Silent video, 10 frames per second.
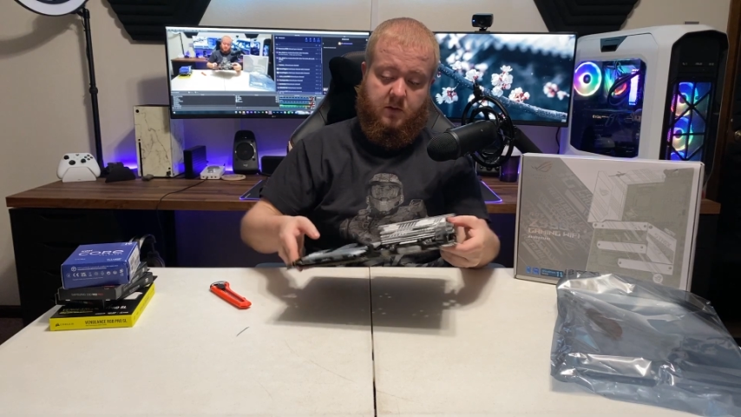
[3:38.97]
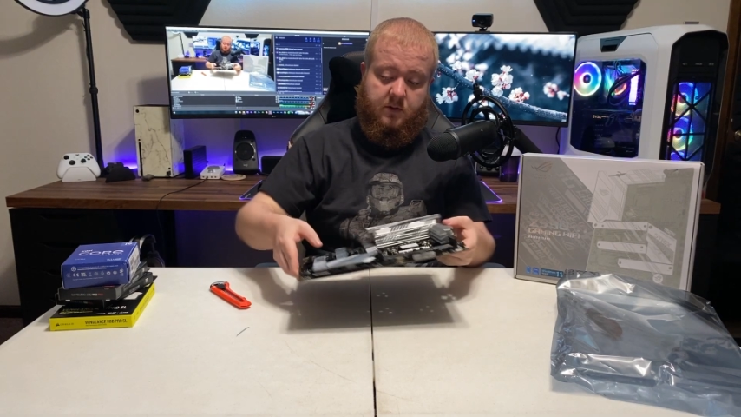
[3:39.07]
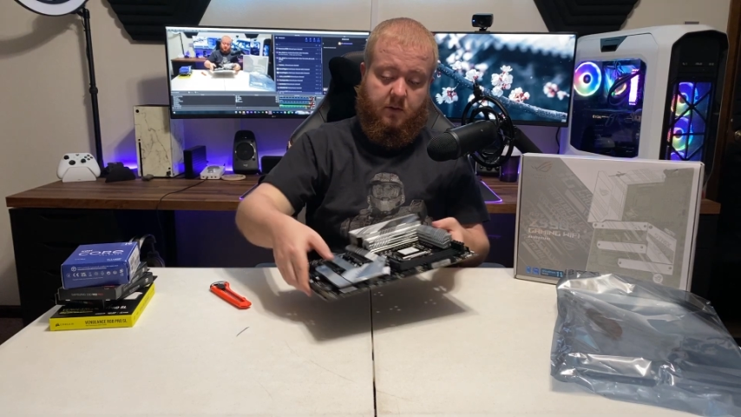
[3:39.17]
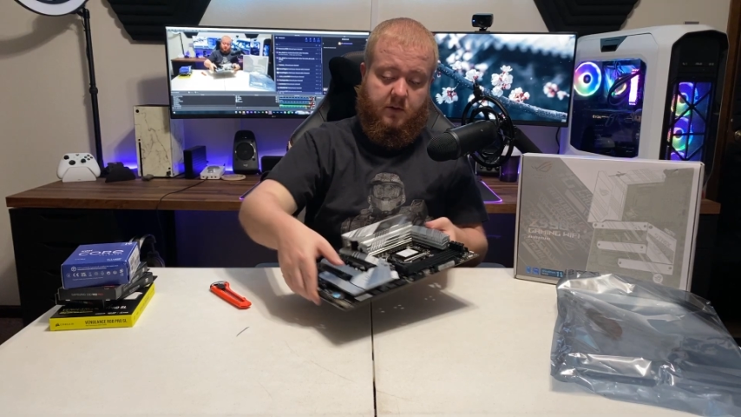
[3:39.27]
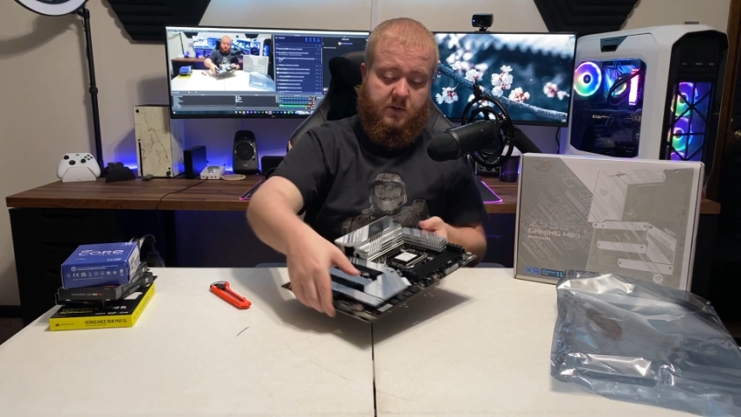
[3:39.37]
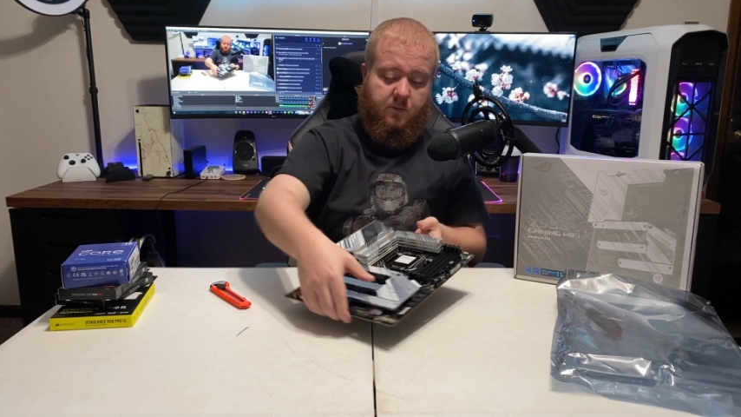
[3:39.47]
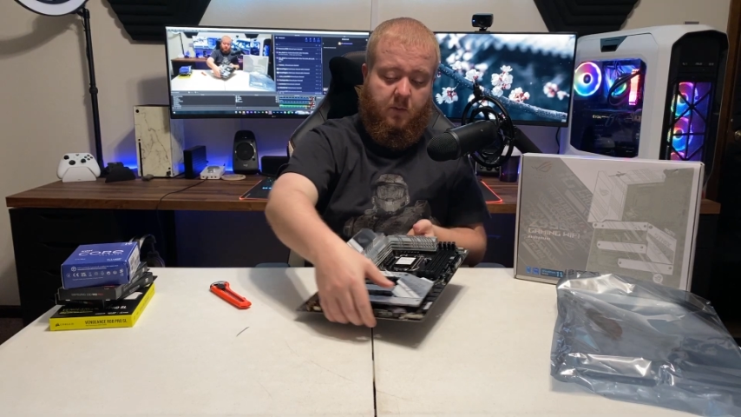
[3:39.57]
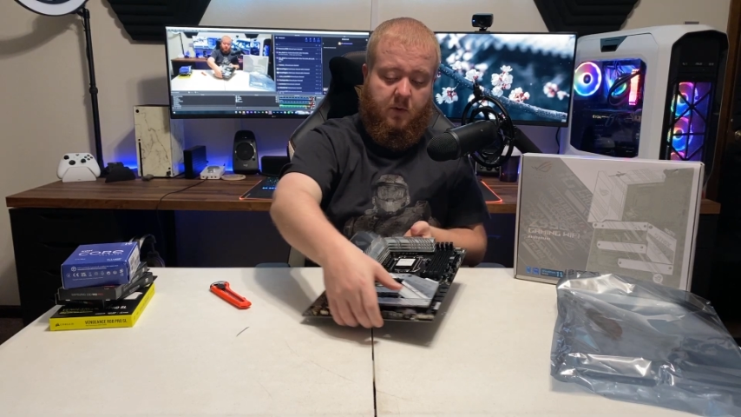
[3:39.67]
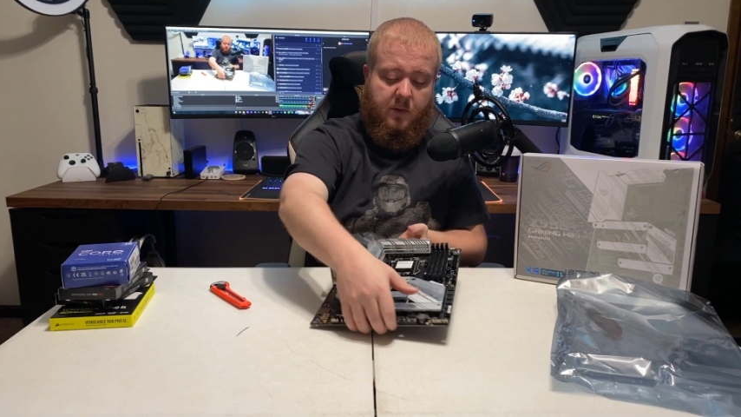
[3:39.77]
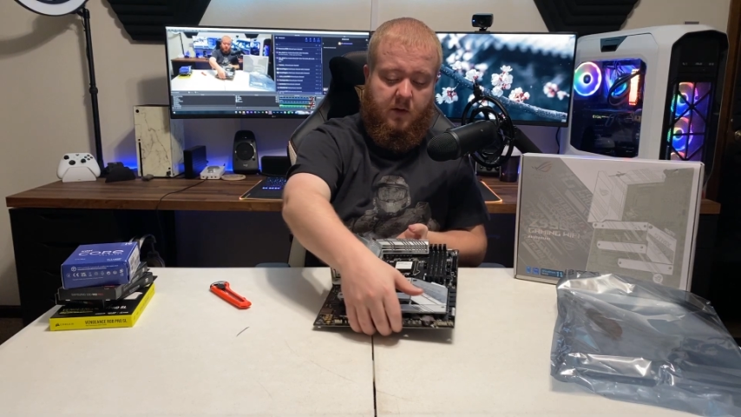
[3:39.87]
So this is what
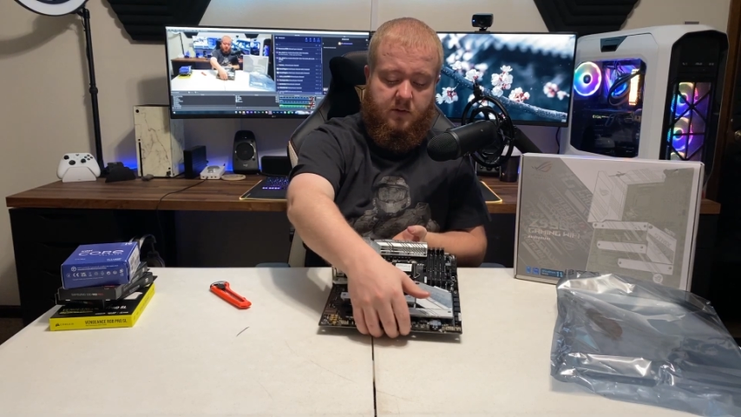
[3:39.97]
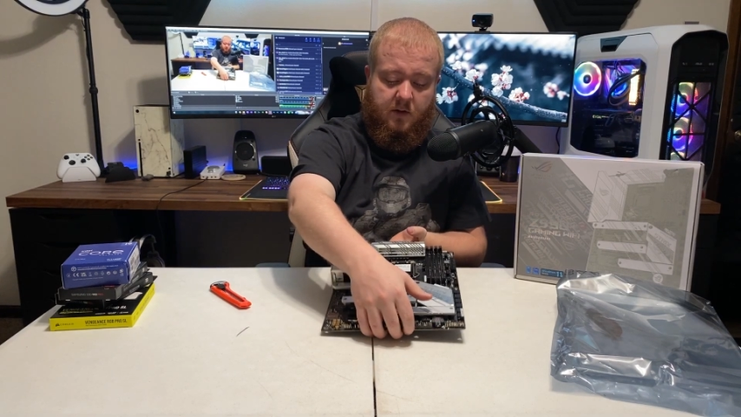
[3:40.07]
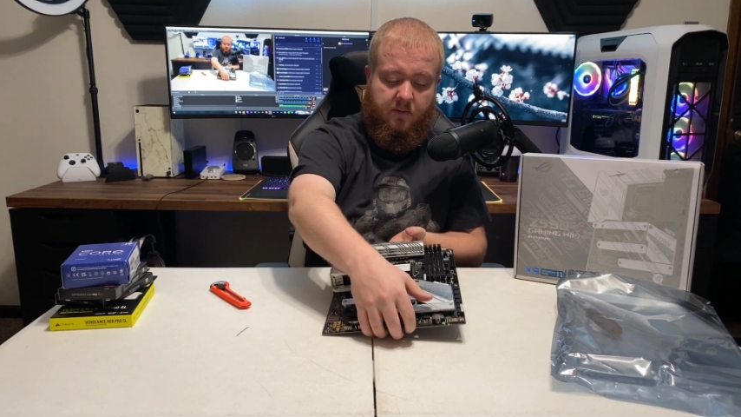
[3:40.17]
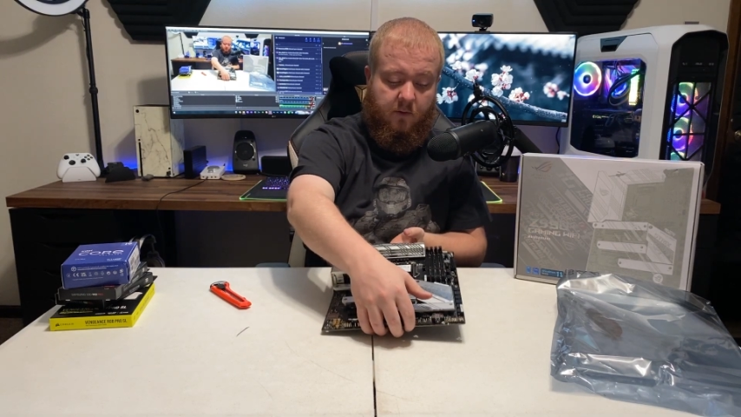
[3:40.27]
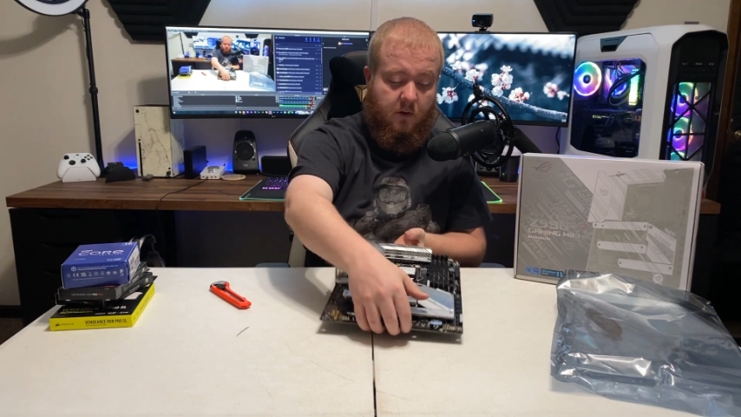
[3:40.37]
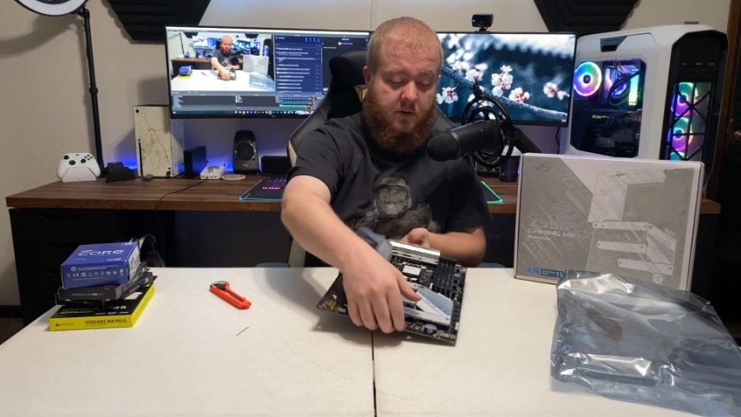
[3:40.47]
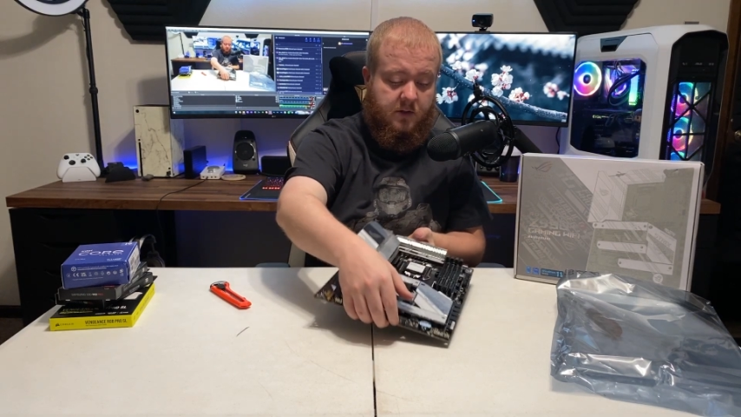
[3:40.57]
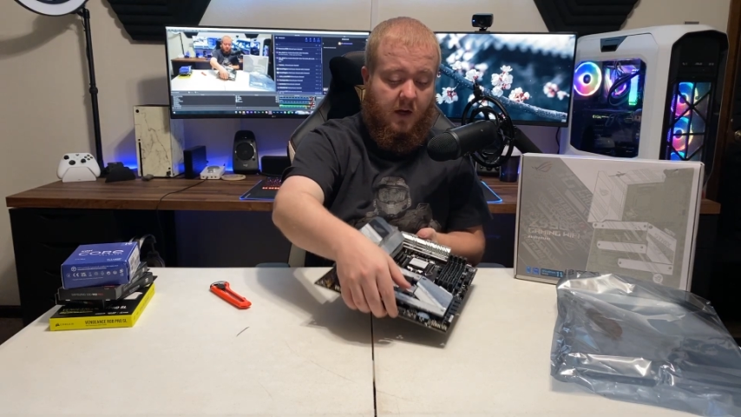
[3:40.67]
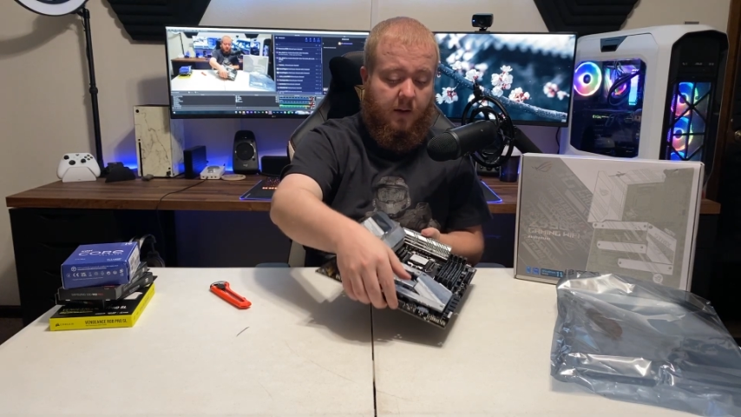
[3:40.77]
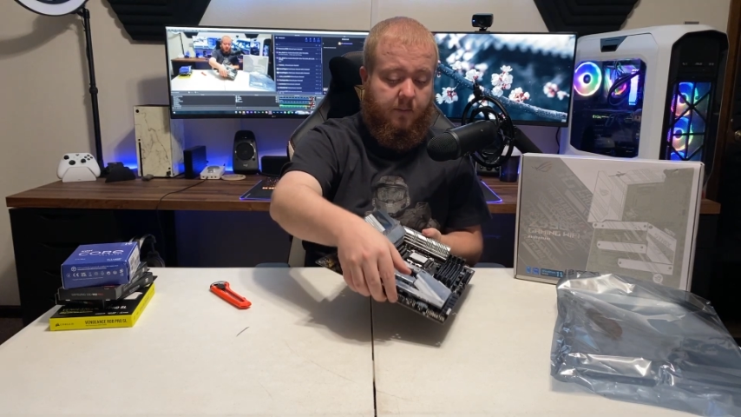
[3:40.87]
we're going to be using for our
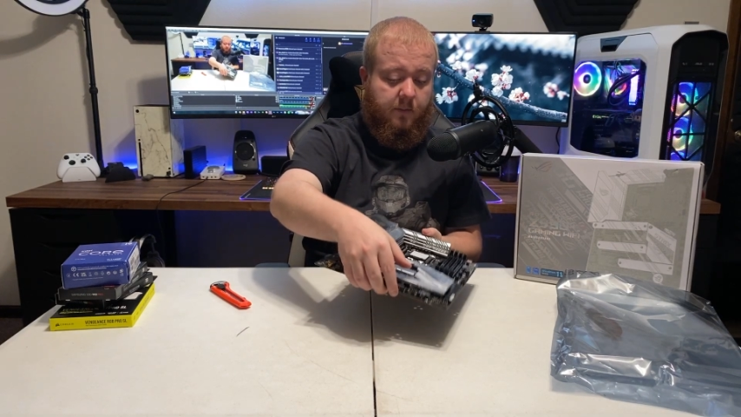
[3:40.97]
stop.